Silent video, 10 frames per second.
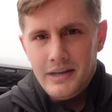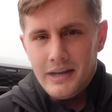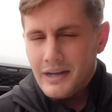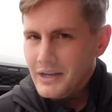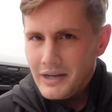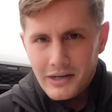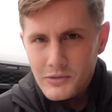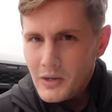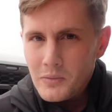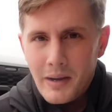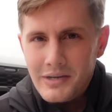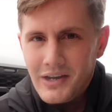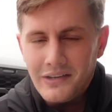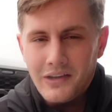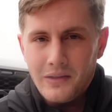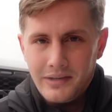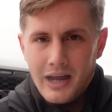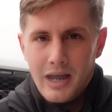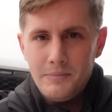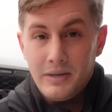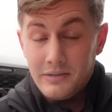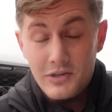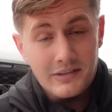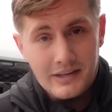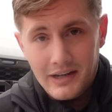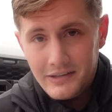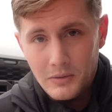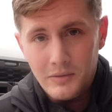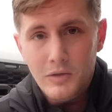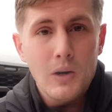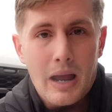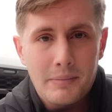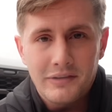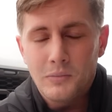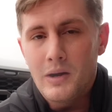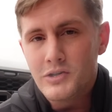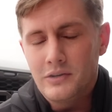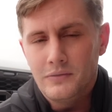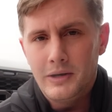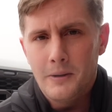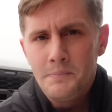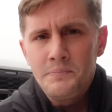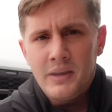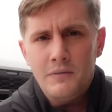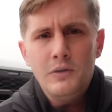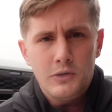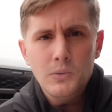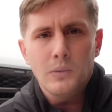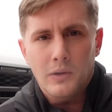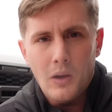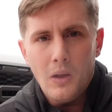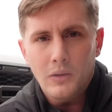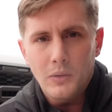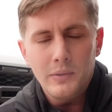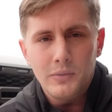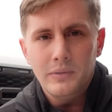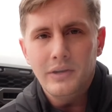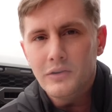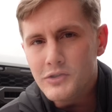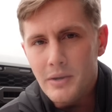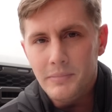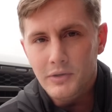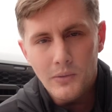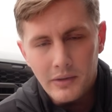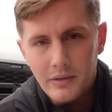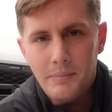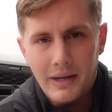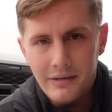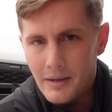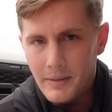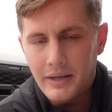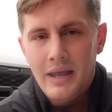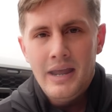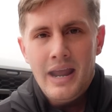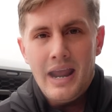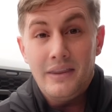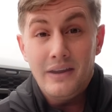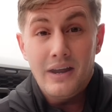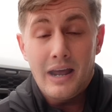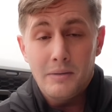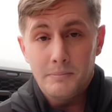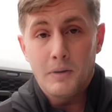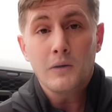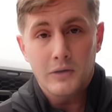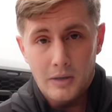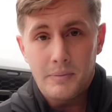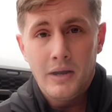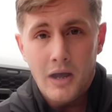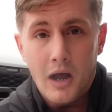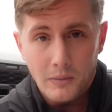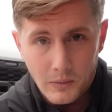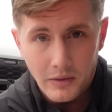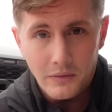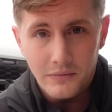and I try to remind you guys all the time, and just in case someone new happens to watch this video, if you do recall going to a dealership during the pandemic and they had a markup on one of their